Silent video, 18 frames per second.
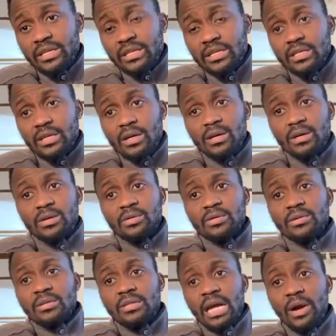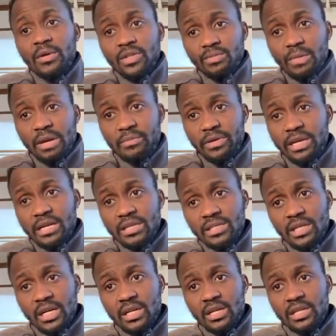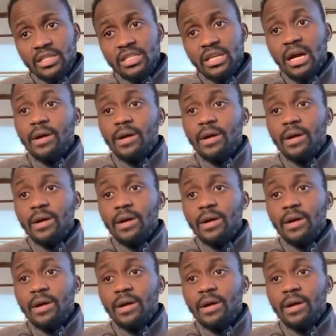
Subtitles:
so that was my biggest challenge.